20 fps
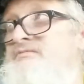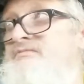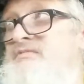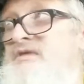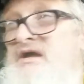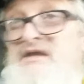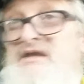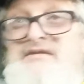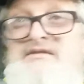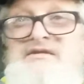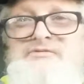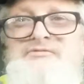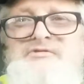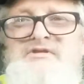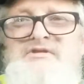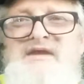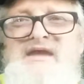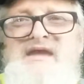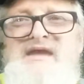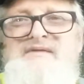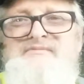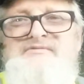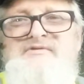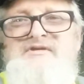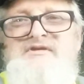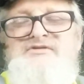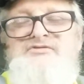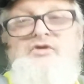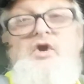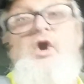I didn't really have
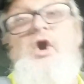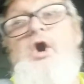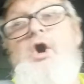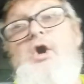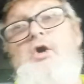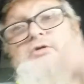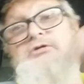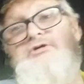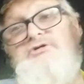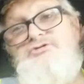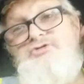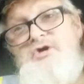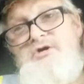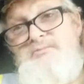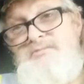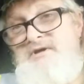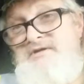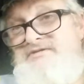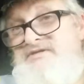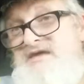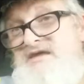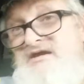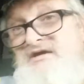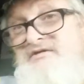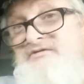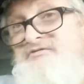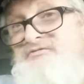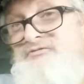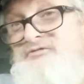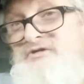any. Oh, you talking about that
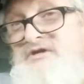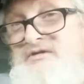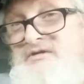other where